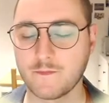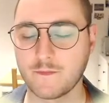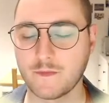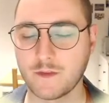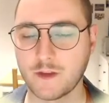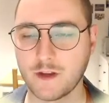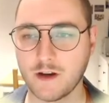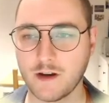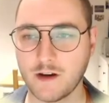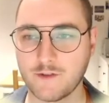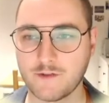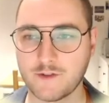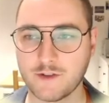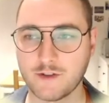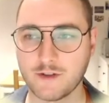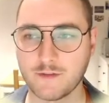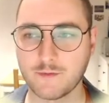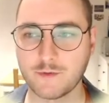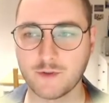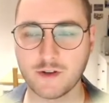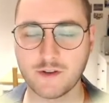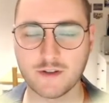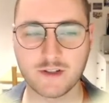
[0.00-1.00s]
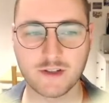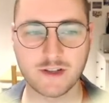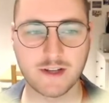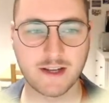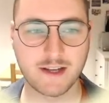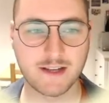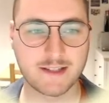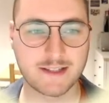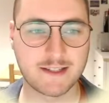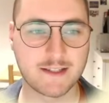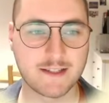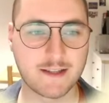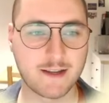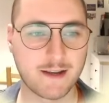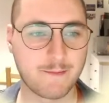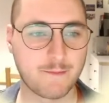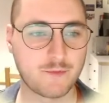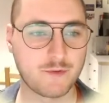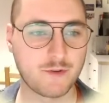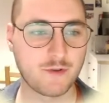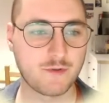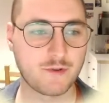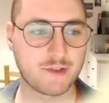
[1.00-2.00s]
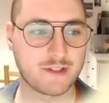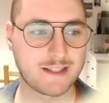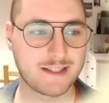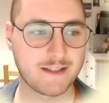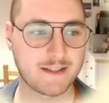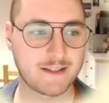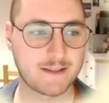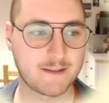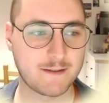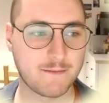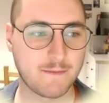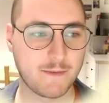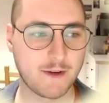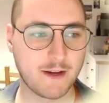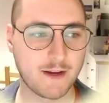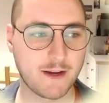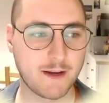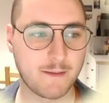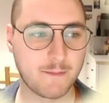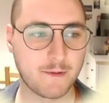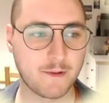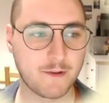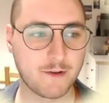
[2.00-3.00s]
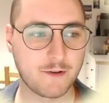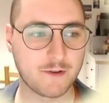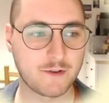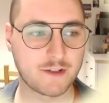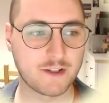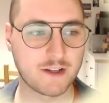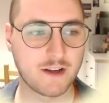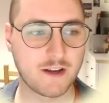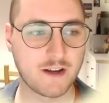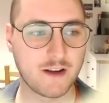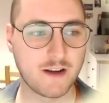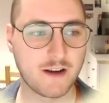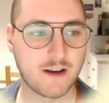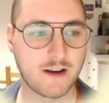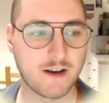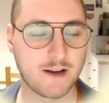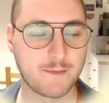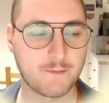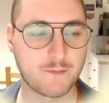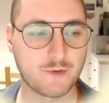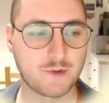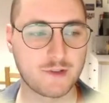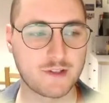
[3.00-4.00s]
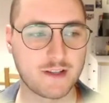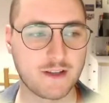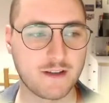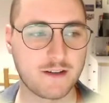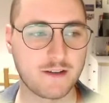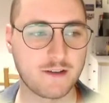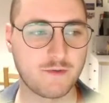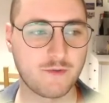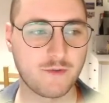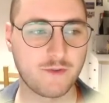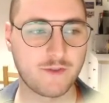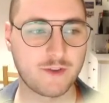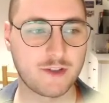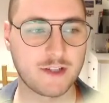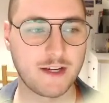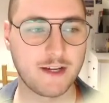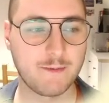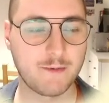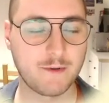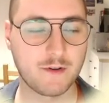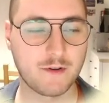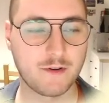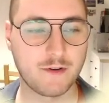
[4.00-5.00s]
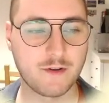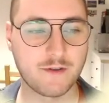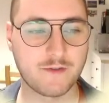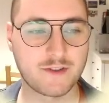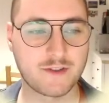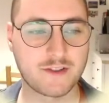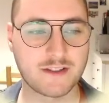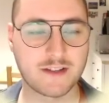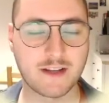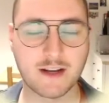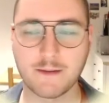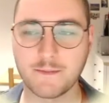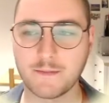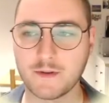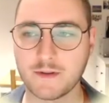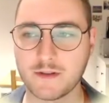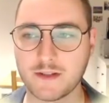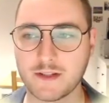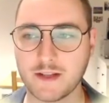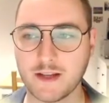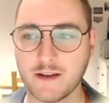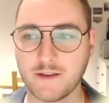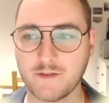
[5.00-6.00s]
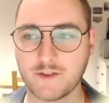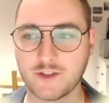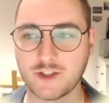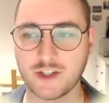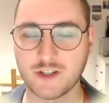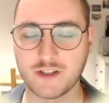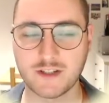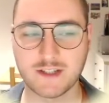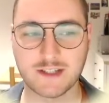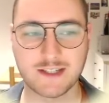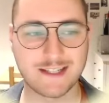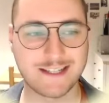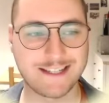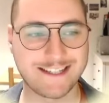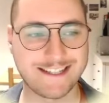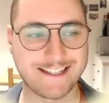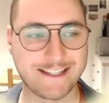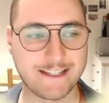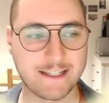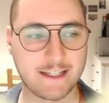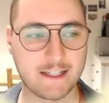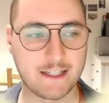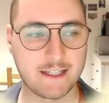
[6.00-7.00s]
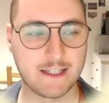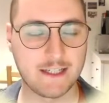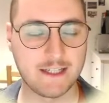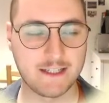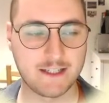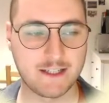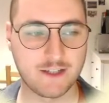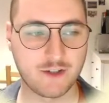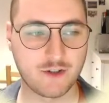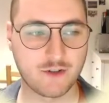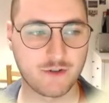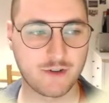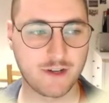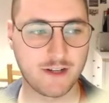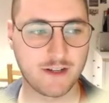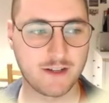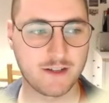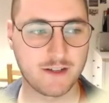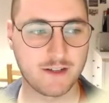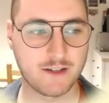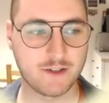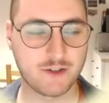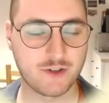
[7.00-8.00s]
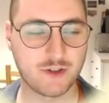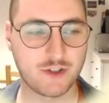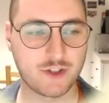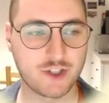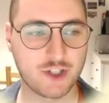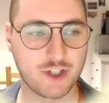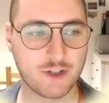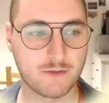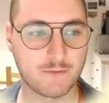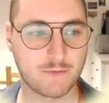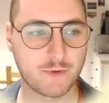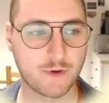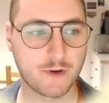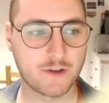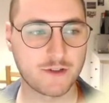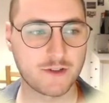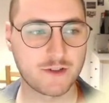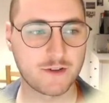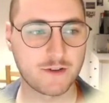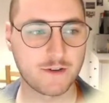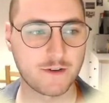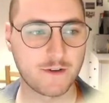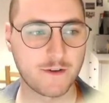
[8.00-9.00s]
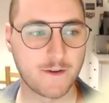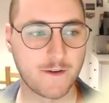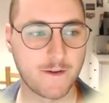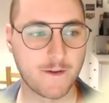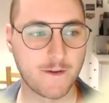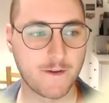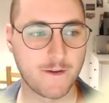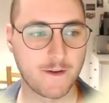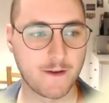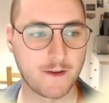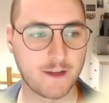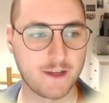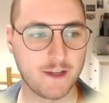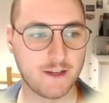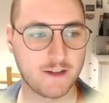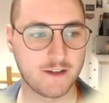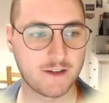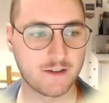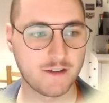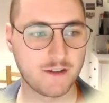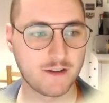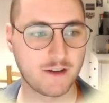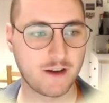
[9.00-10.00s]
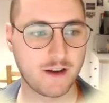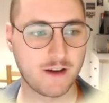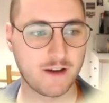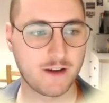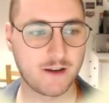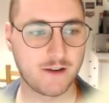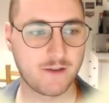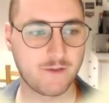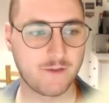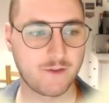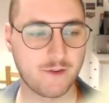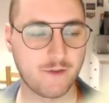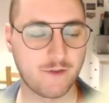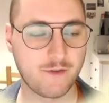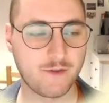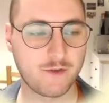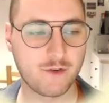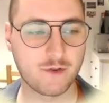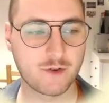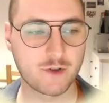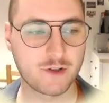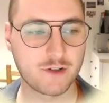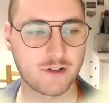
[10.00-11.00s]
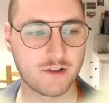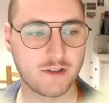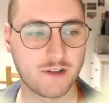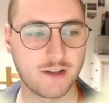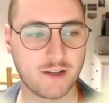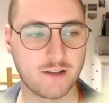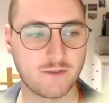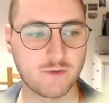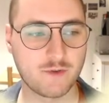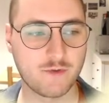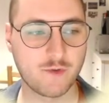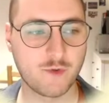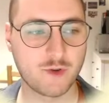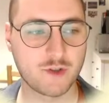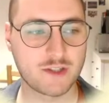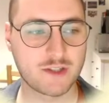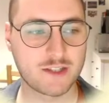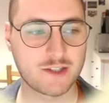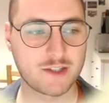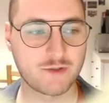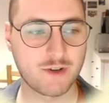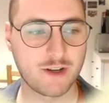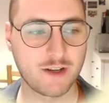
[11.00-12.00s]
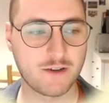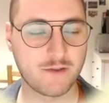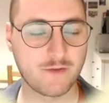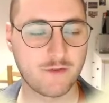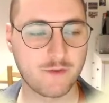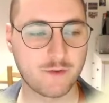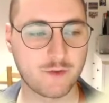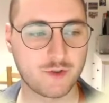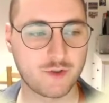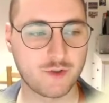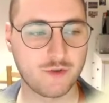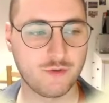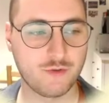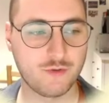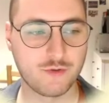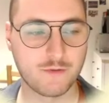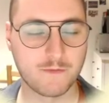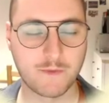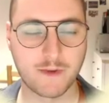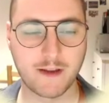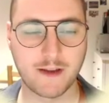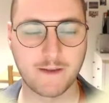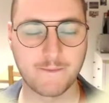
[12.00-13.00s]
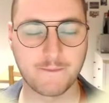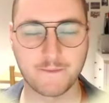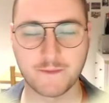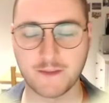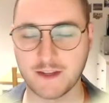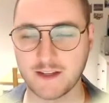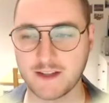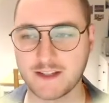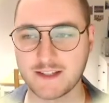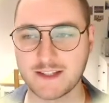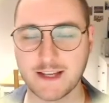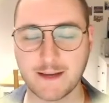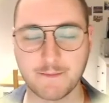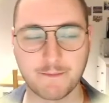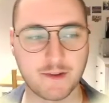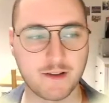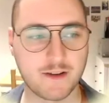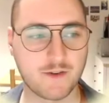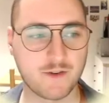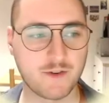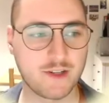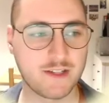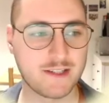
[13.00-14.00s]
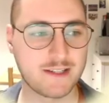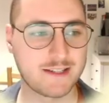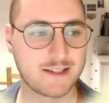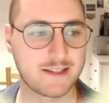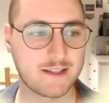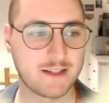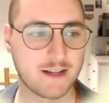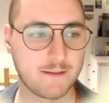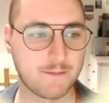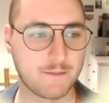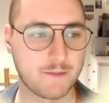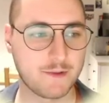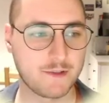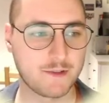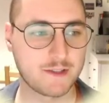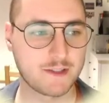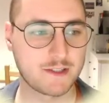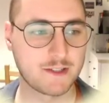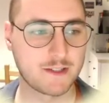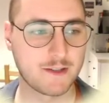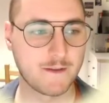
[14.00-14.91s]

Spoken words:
After the browser has processed my upload, I'm presented with a table of samples I've just integrated into the Genome browser. Here I have the forward and reverse strand for 2 exemplary samples.